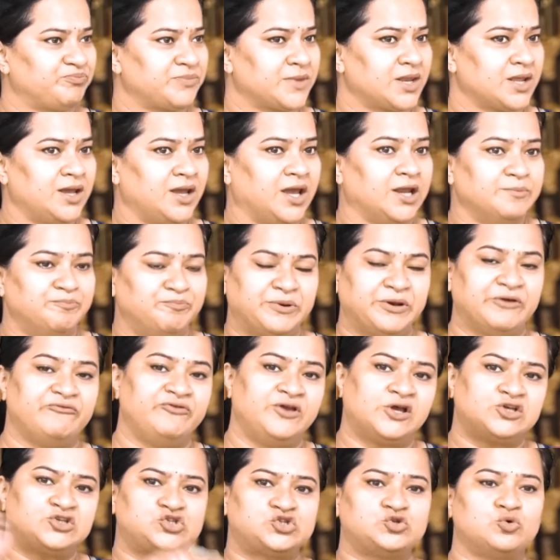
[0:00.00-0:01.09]
in
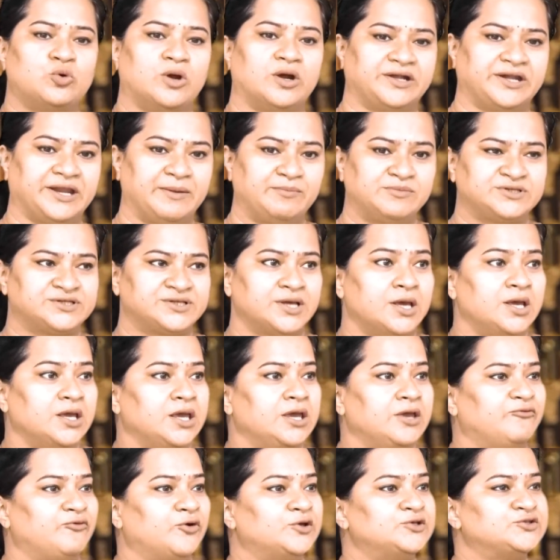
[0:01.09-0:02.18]
previous 2 attempts, he
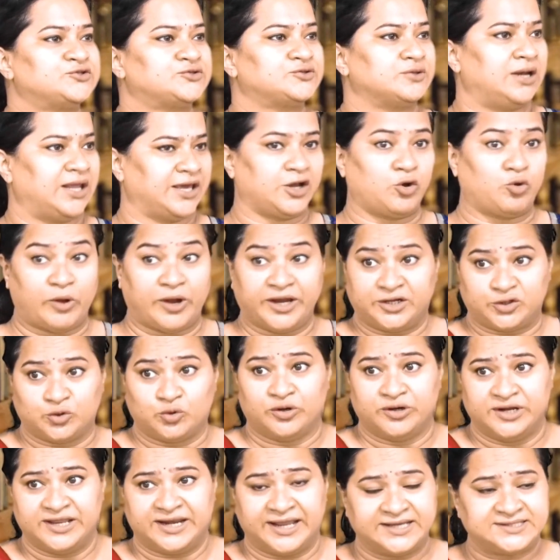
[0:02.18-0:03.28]
was like quite
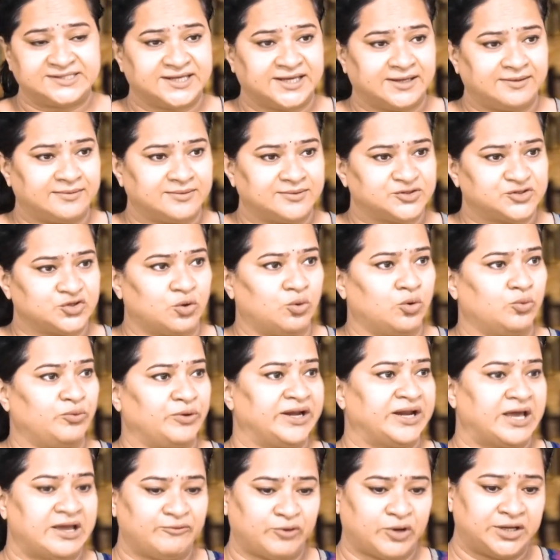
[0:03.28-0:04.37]
good in essay. So when
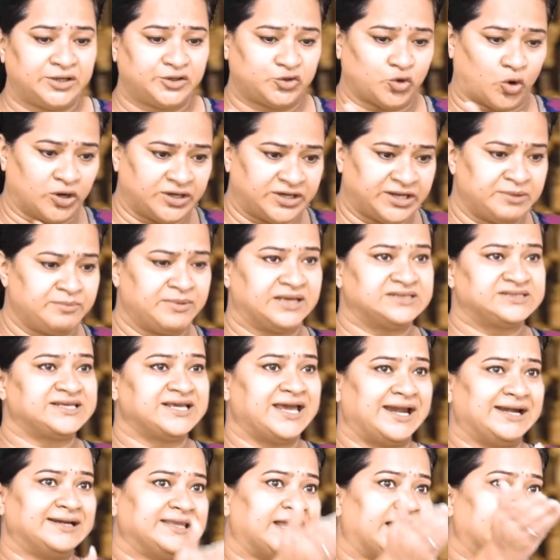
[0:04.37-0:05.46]
I had taught him essay
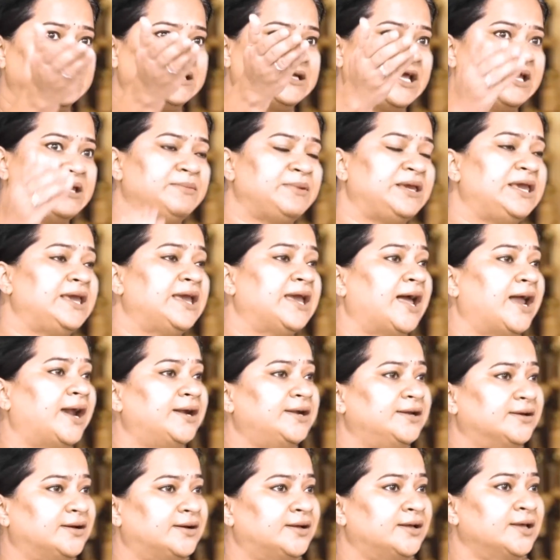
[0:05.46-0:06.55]
at that time, he had
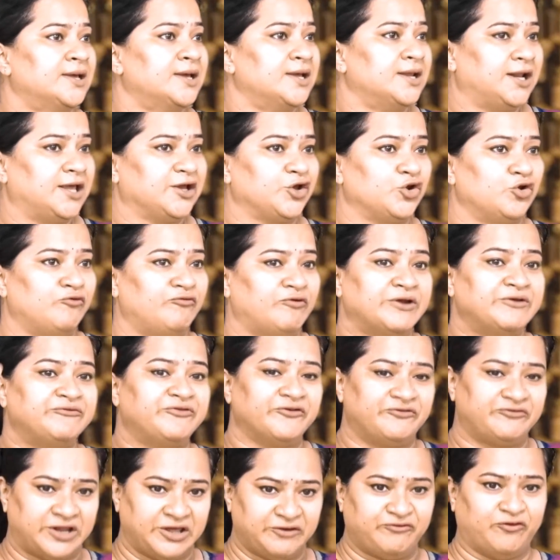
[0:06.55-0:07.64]

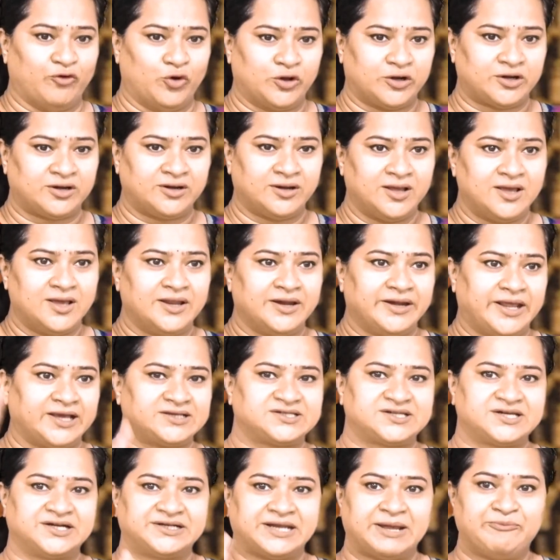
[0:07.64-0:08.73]
154. Next
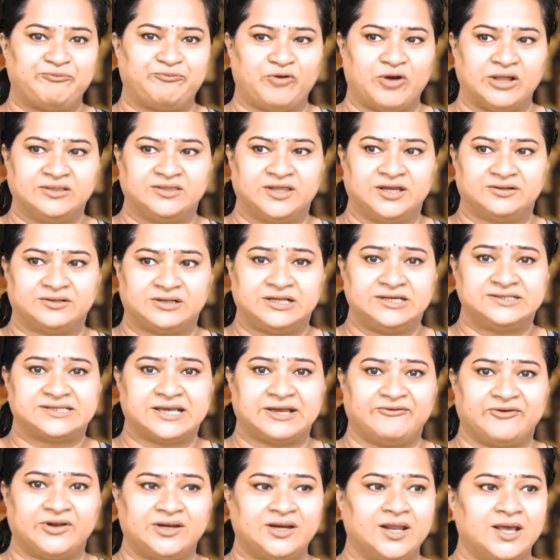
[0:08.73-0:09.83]
attempt
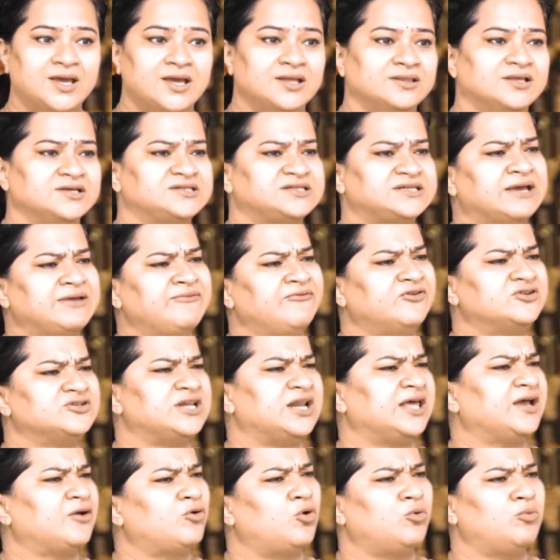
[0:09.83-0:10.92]
137. This time he was
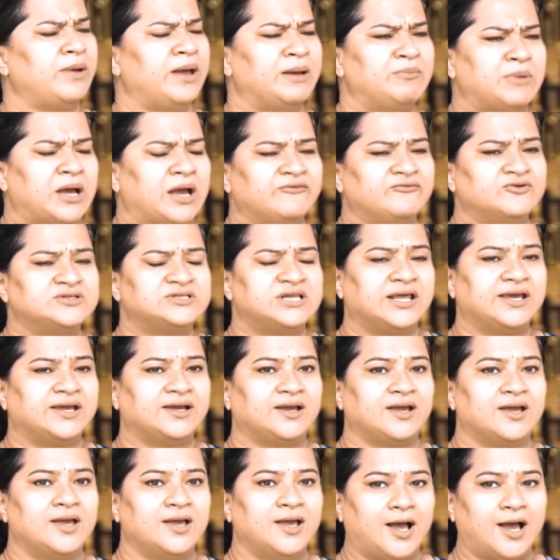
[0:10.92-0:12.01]
like, oh ma'am, I
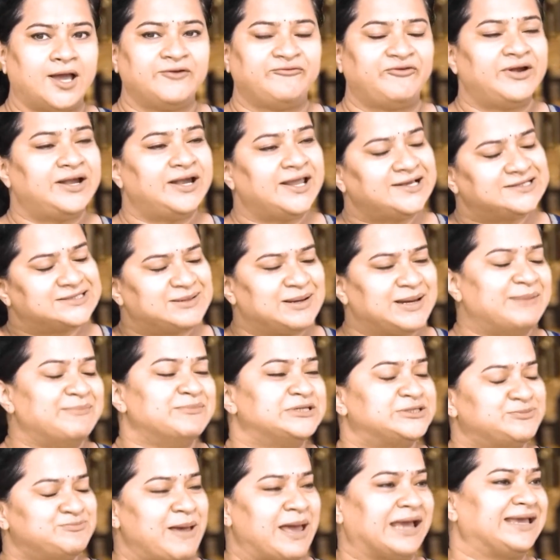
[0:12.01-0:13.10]
felt like
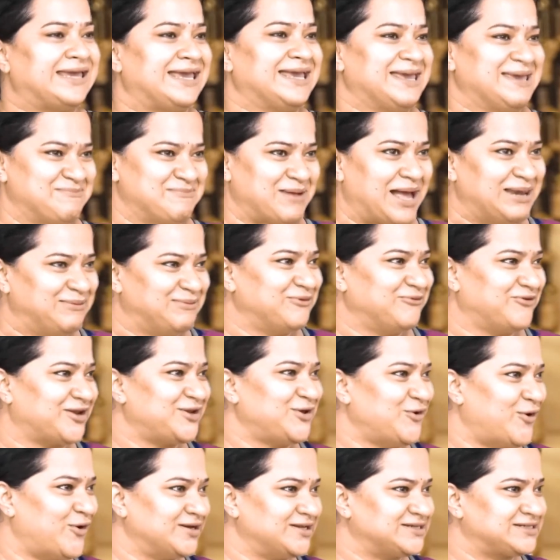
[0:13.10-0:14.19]
smacking him. I'll be very
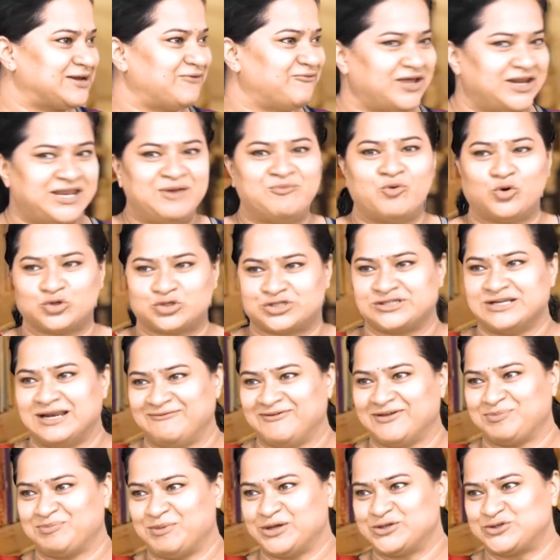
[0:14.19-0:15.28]
honest. I'm very emotional
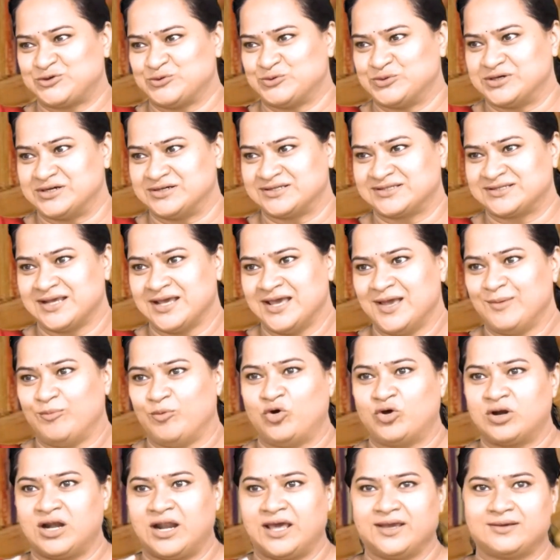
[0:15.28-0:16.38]
with my students. More
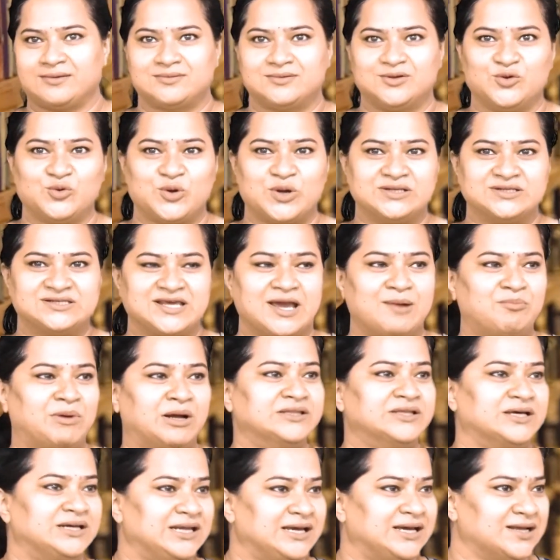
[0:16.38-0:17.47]
like you can say a
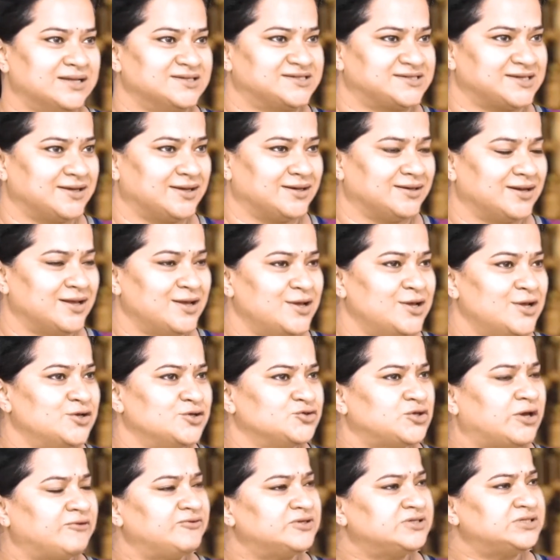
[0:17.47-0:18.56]
motherly concern.
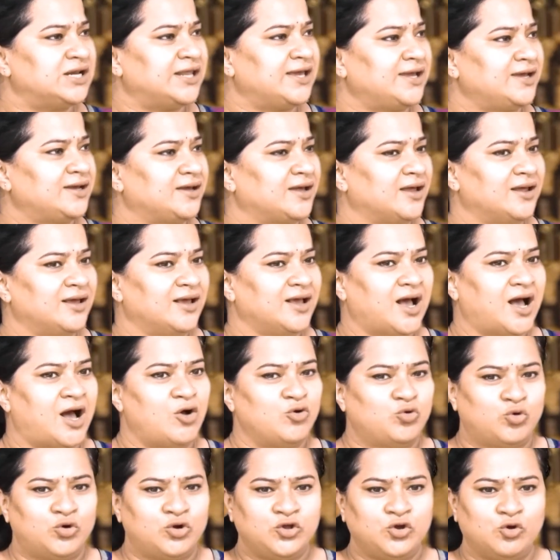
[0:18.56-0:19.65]
So I was like, how
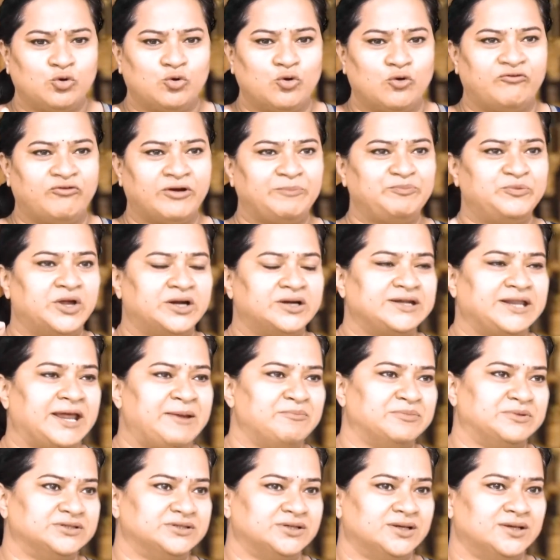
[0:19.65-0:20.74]
could you goof up the
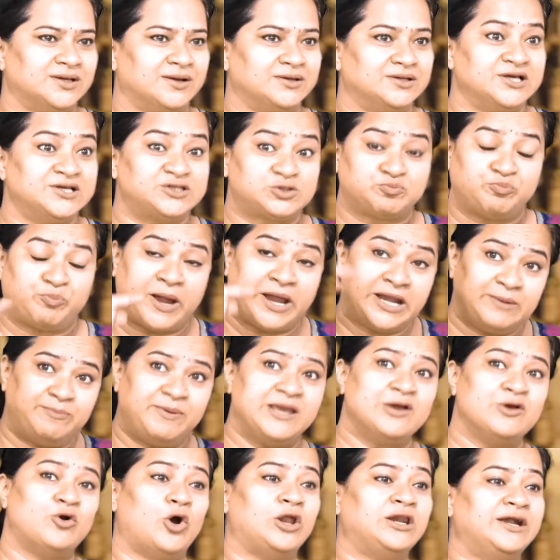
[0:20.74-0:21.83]
attempt? Despite being
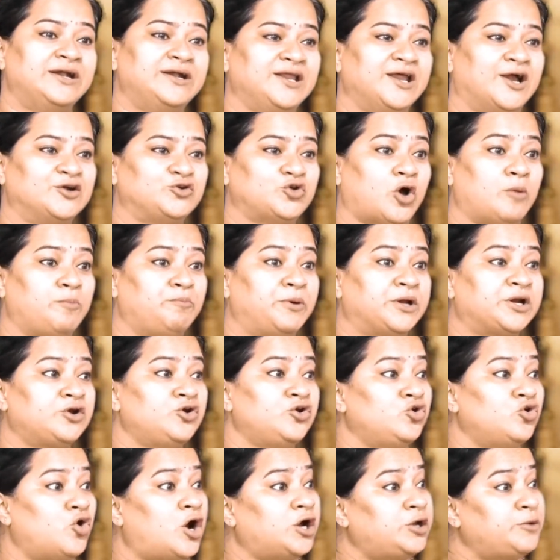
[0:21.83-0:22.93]
All India topper,
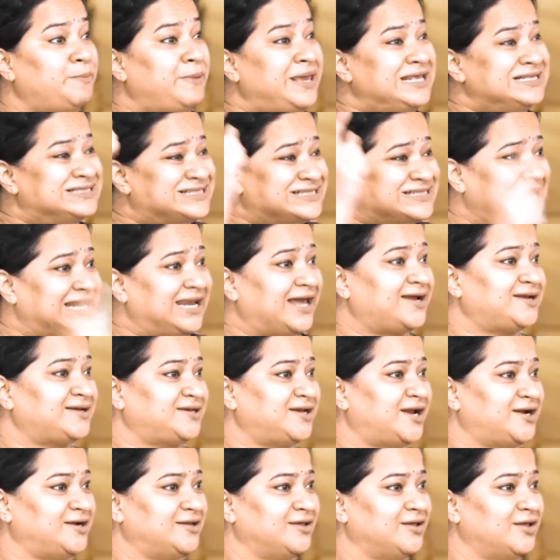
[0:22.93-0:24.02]
not being
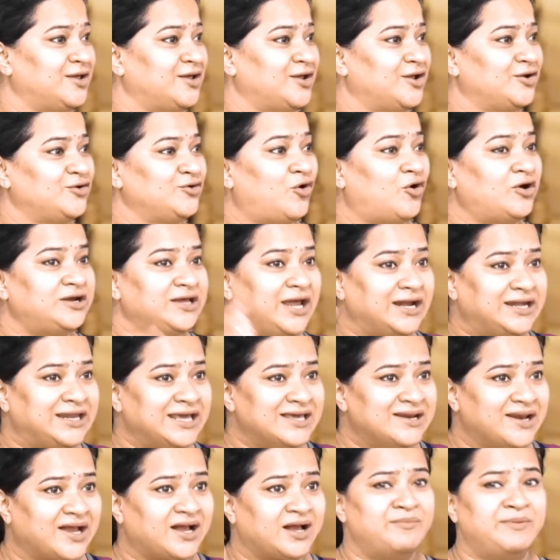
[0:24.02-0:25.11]
selected, not getting
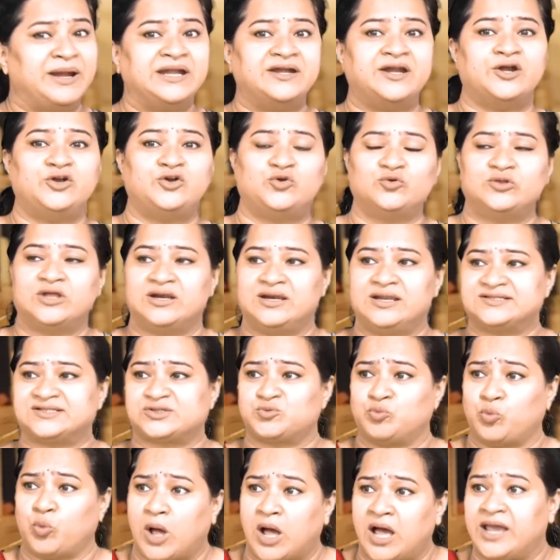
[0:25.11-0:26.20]
recommended to the list.
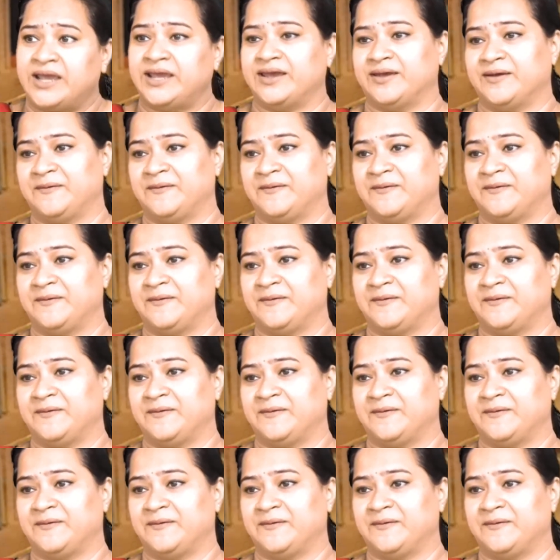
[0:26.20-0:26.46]
Why?